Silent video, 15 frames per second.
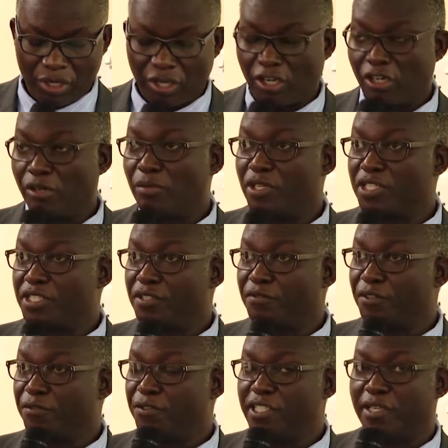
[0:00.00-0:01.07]
almost
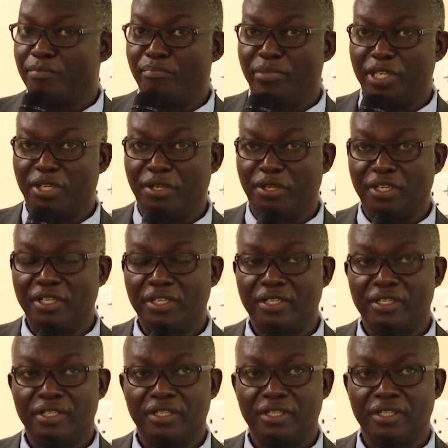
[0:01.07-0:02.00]
50 billion